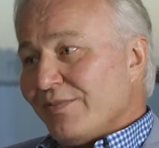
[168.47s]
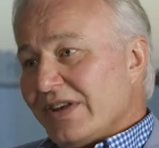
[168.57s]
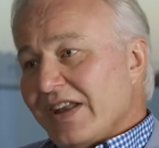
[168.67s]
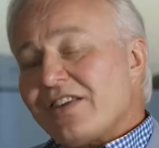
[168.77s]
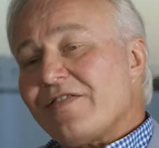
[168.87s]

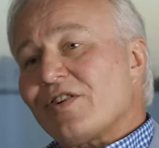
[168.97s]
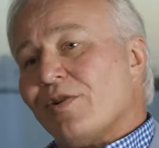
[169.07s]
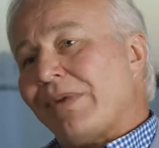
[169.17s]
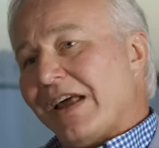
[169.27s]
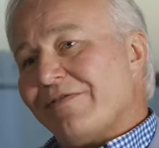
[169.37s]
But now you've
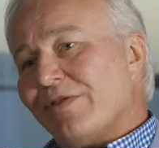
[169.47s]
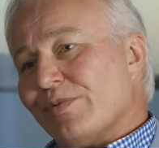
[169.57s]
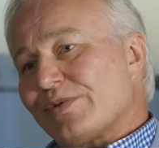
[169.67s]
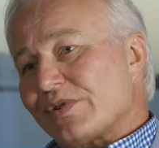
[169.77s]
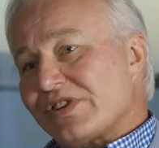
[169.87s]
got
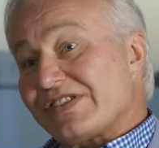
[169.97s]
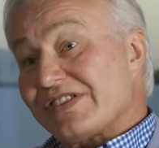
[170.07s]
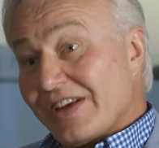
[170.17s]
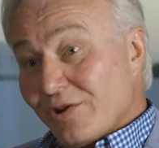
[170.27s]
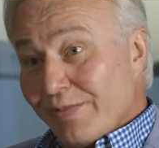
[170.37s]
platforms which are
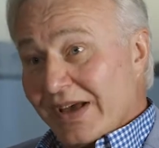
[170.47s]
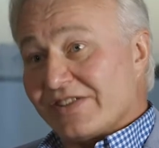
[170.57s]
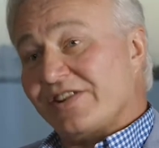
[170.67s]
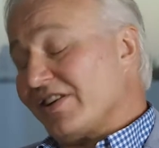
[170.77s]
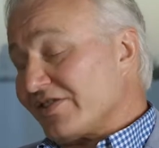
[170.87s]
single
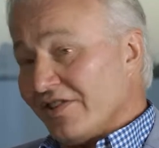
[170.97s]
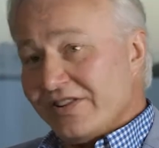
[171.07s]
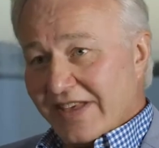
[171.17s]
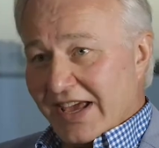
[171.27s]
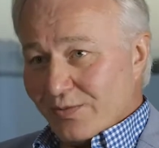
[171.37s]
pass. It goes
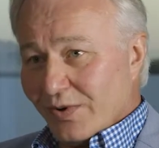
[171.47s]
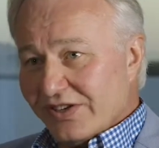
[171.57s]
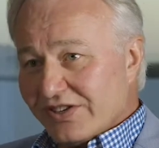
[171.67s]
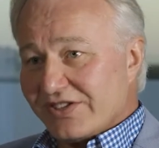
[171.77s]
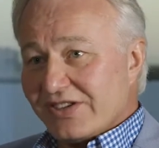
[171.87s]
under the head
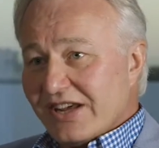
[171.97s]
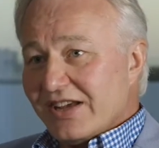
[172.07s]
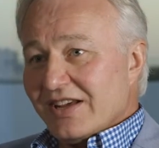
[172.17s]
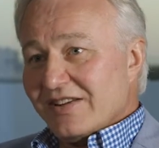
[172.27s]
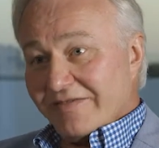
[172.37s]
once,
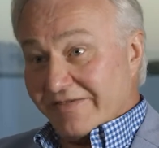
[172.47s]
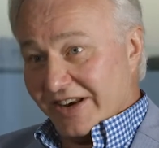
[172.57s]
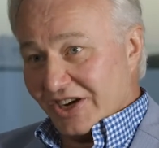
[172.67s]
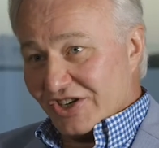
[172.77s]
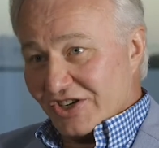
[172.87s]

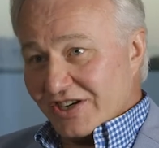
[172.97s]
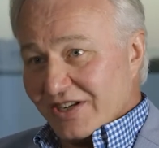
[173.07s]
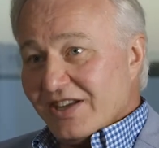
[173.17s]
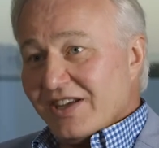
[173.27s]
finished.